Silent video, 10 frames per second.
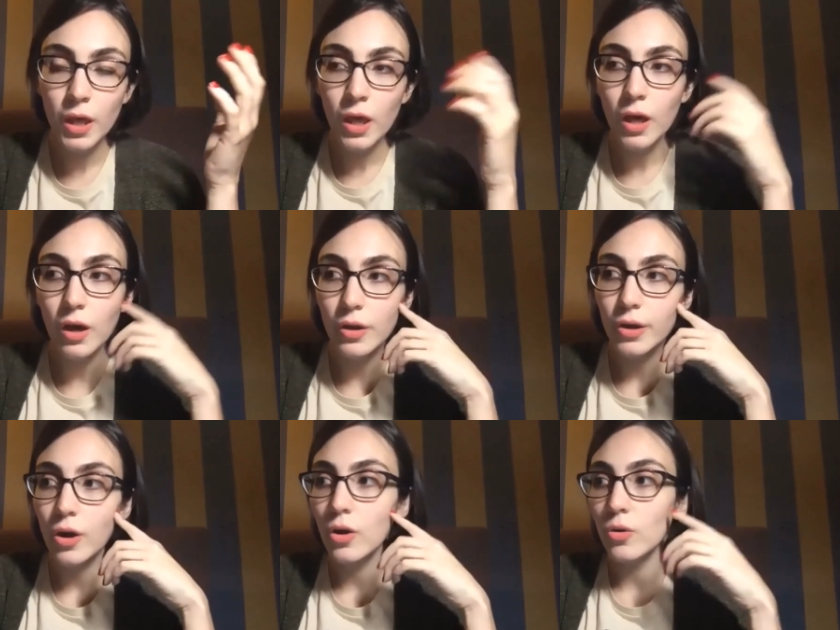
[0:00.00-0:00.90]

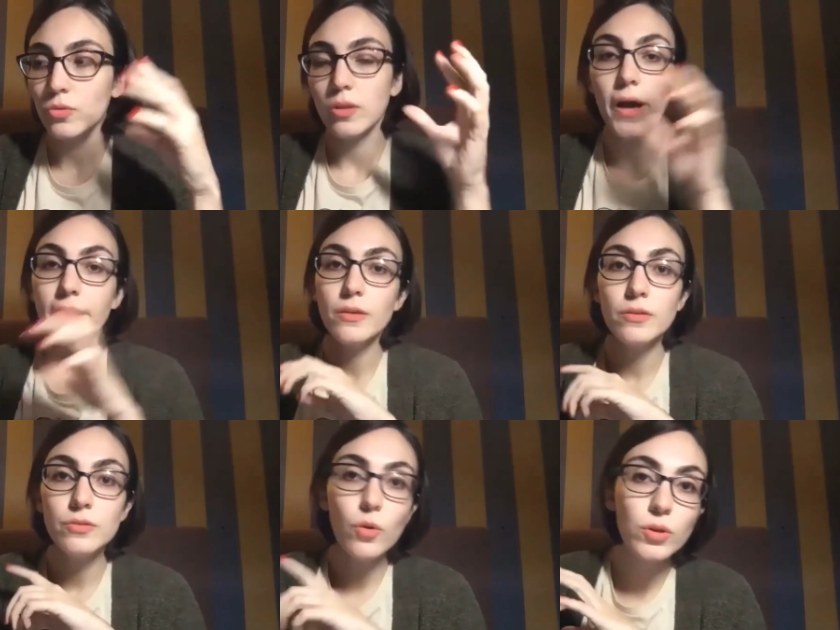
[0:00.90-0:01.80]
Or, oh,
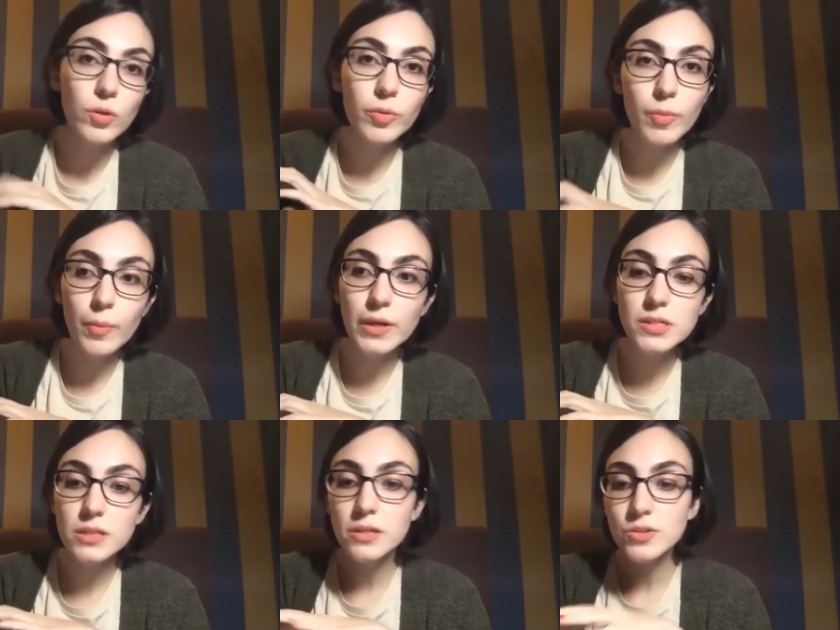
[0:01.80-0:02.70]
I know a little bit about
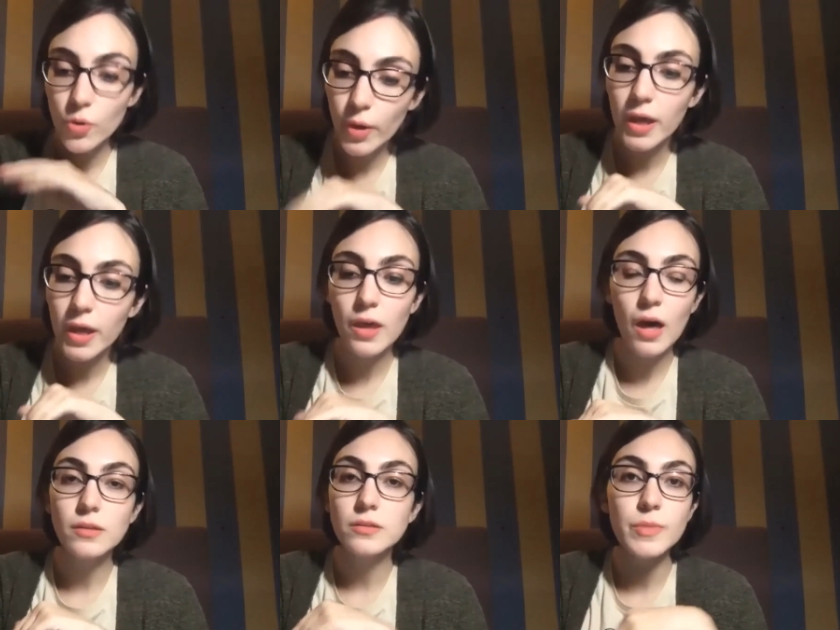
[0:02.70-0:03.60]
painting this. Okay,
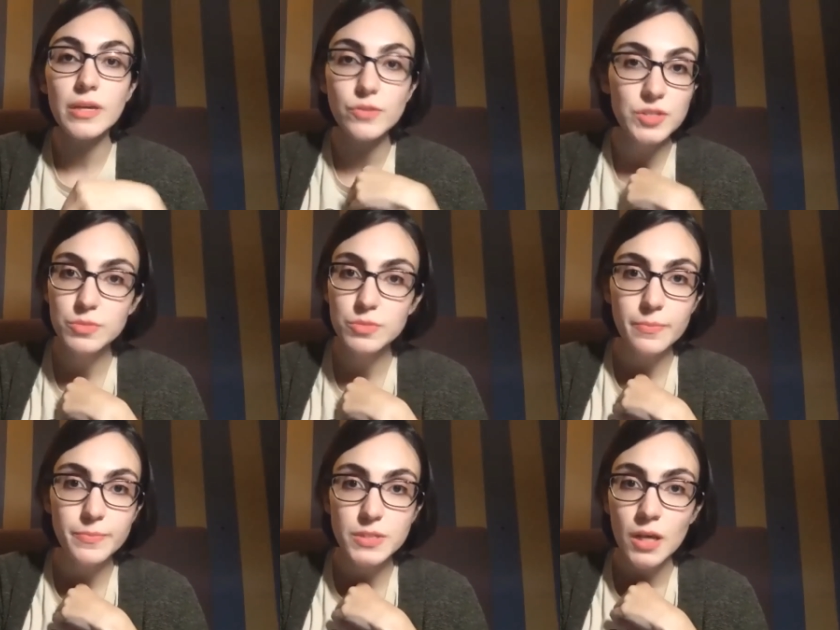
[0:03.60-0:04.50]
yeah, let me give you some
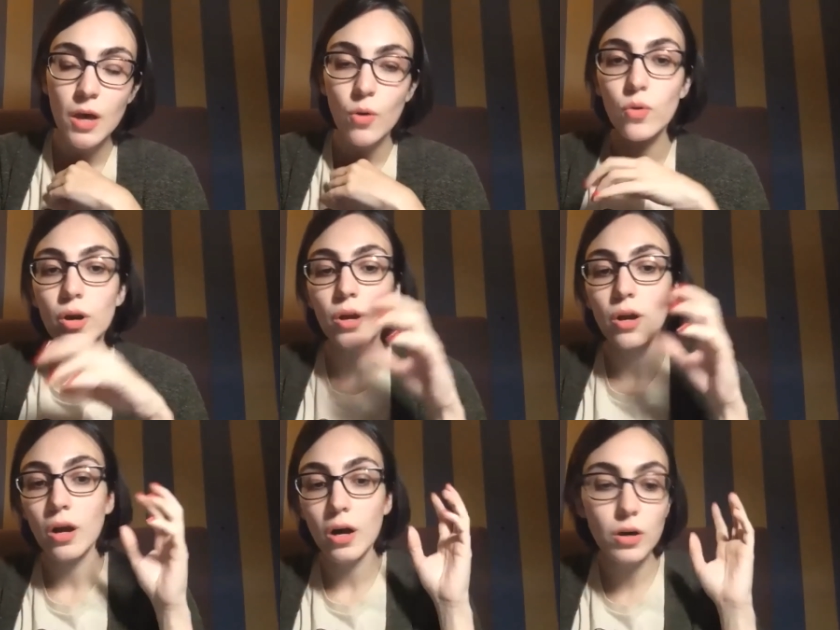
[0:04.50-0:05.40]
tips. Or,
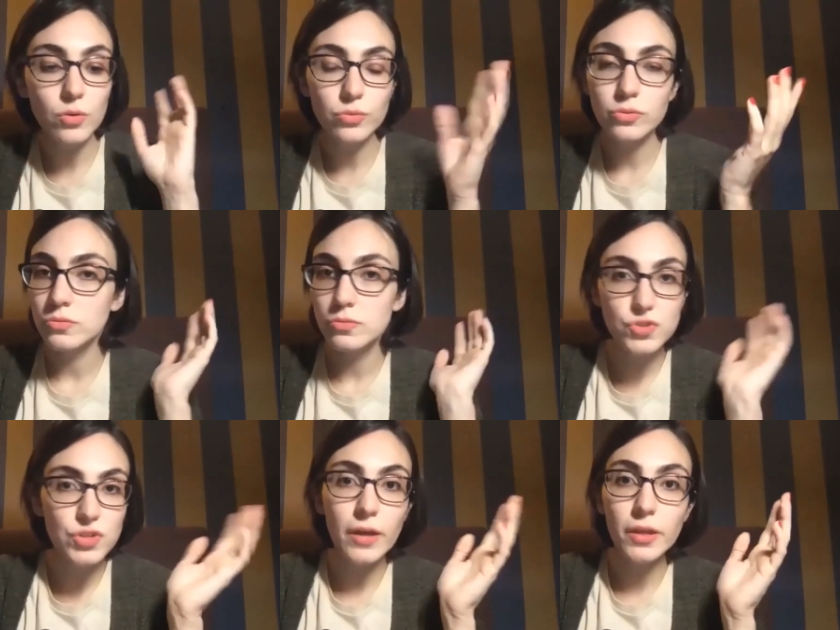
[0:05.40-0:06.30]
oh,
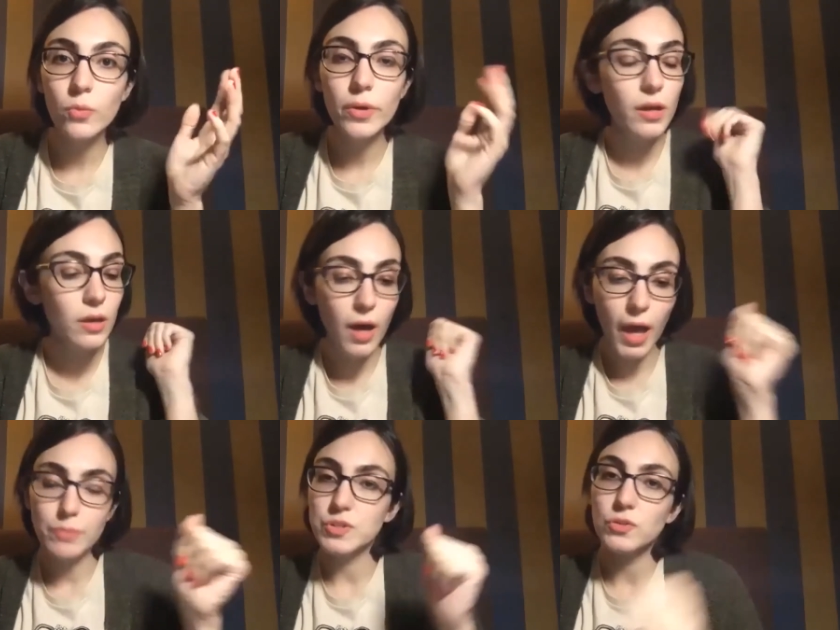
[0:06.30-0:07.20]
styling a wig.
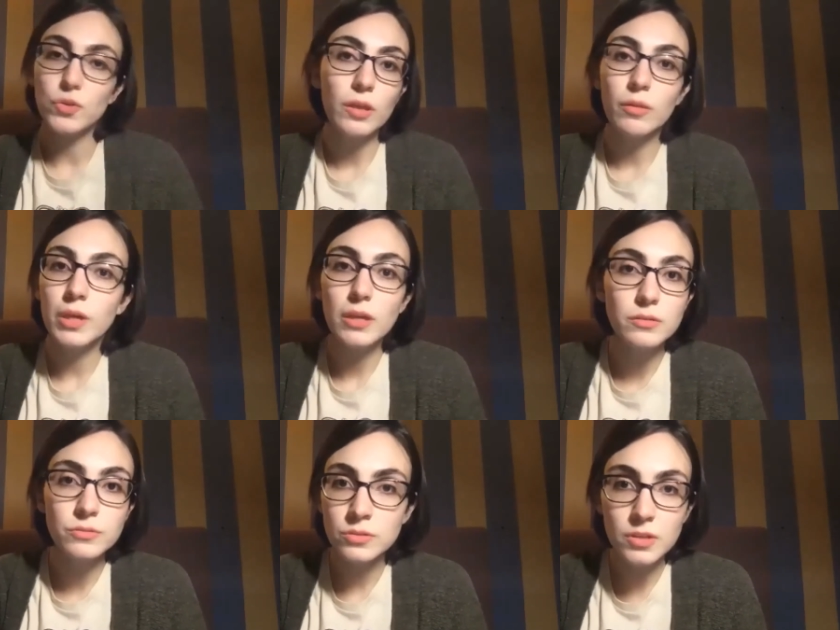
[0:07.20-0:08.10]
Absolutely. Let me
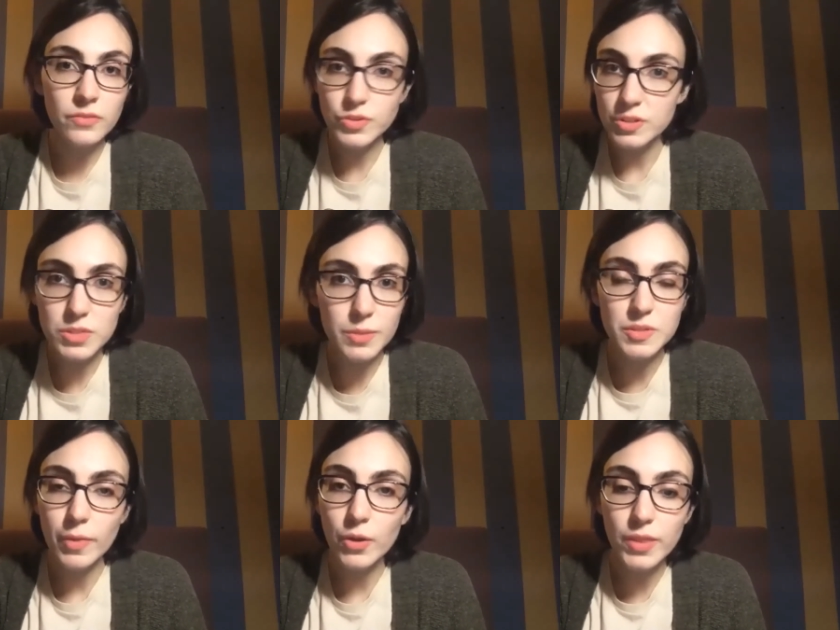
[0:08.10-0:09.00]
give you some
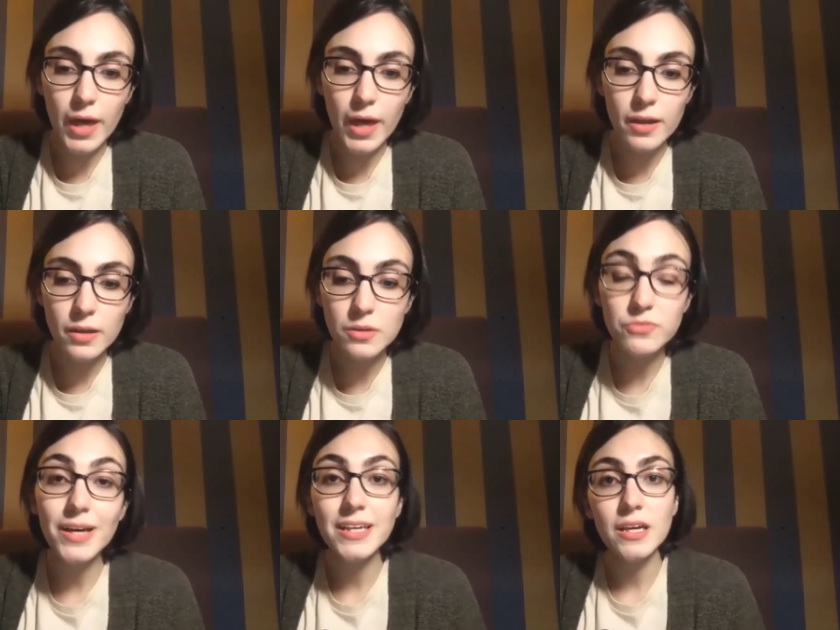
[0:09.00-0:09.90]
tips about that. And if I
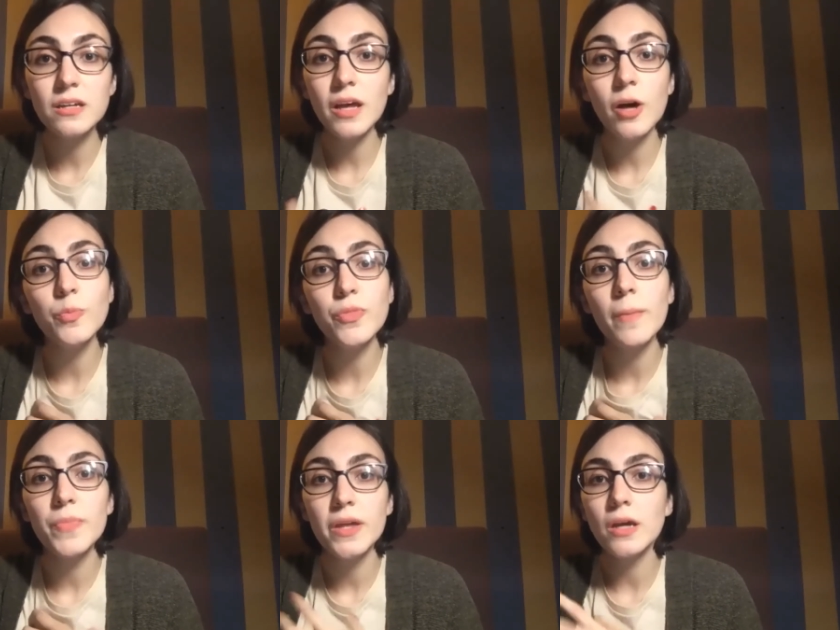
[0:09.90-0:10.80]
can't help
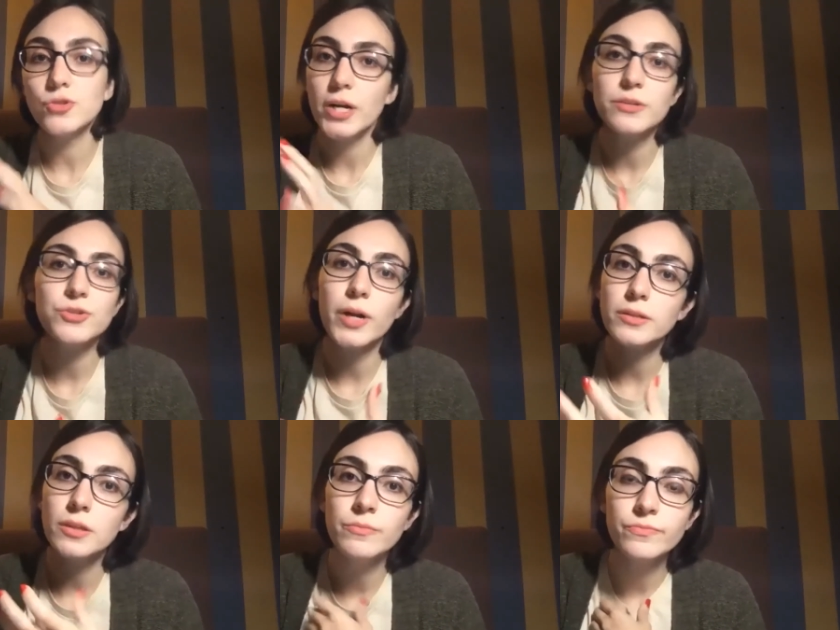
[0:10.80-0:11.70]
them, then I try to direct
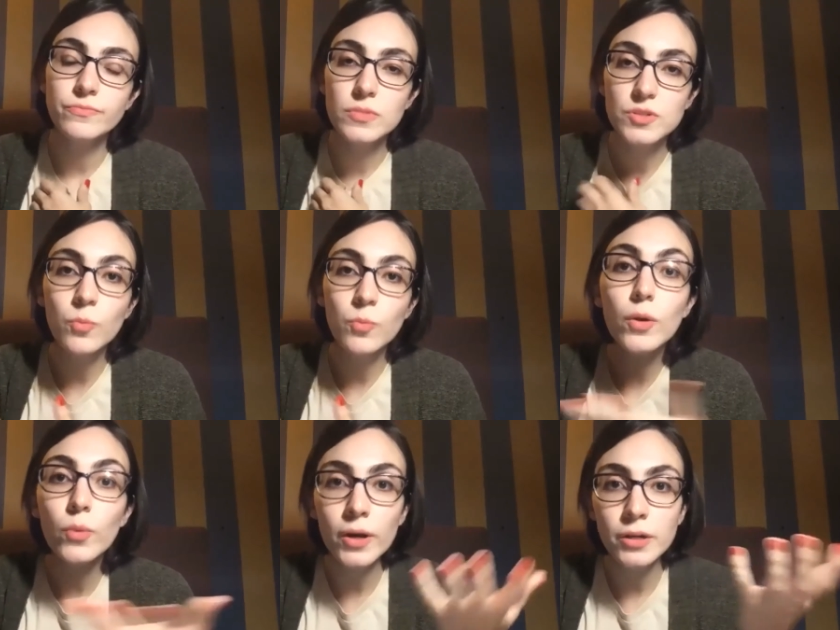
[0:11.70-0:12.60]
them somewhere
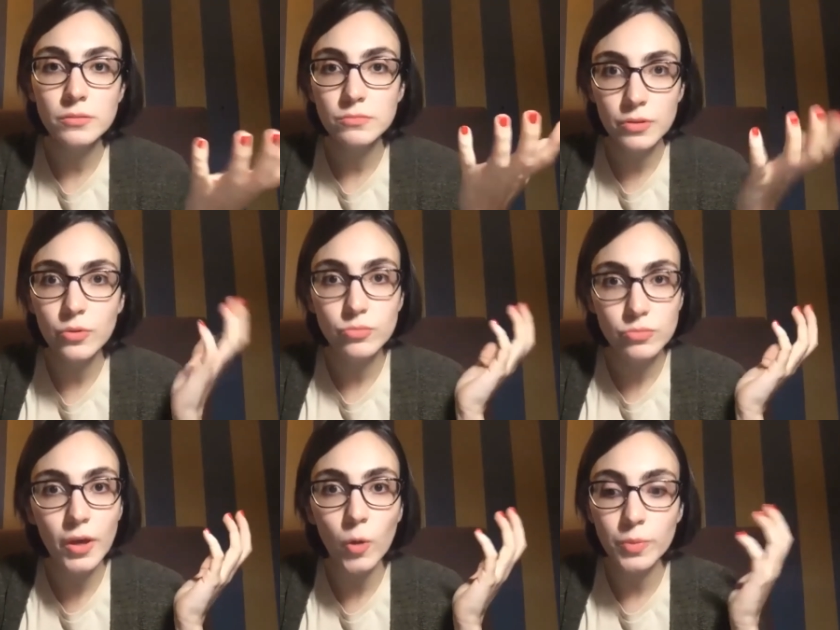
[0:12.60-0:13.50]
where,
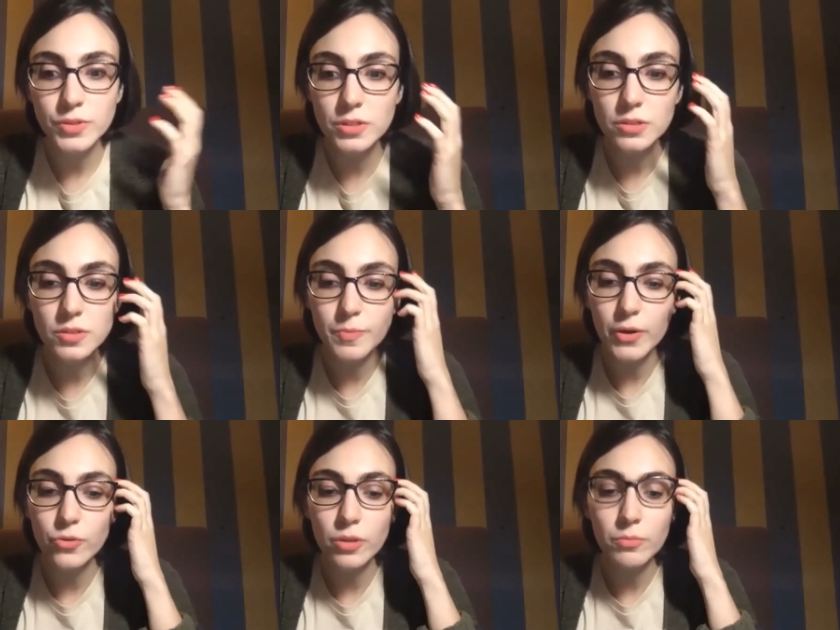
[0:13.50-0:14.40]
the help is
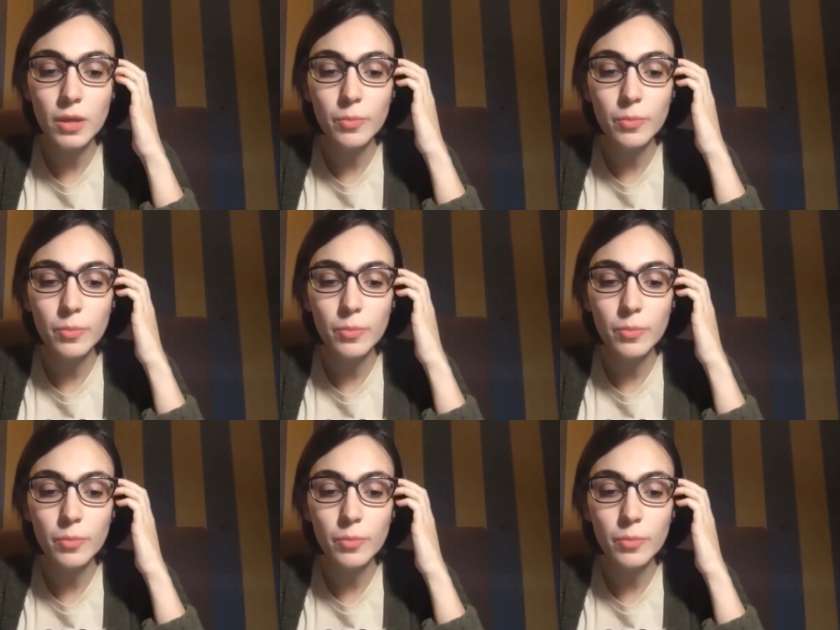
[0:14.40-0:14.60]
better than me.